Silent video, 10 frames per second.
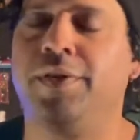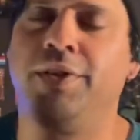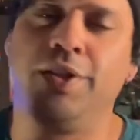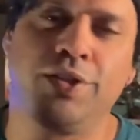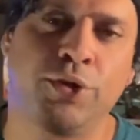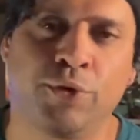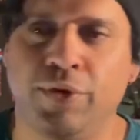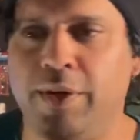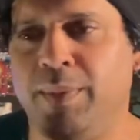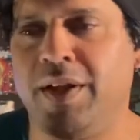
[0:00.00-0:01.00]

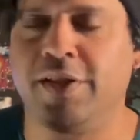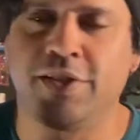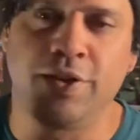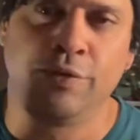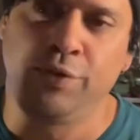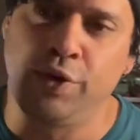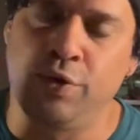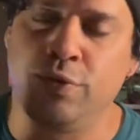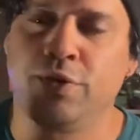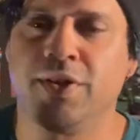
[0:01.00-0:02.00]
disagreements and
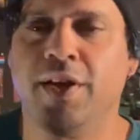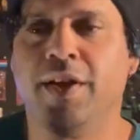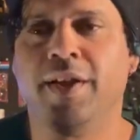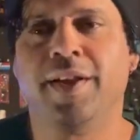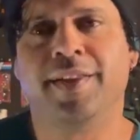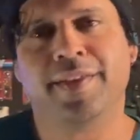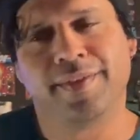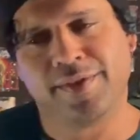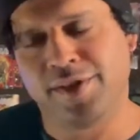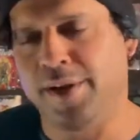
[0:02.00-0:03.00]
views,
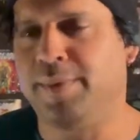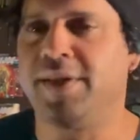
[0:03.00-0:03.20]
Jim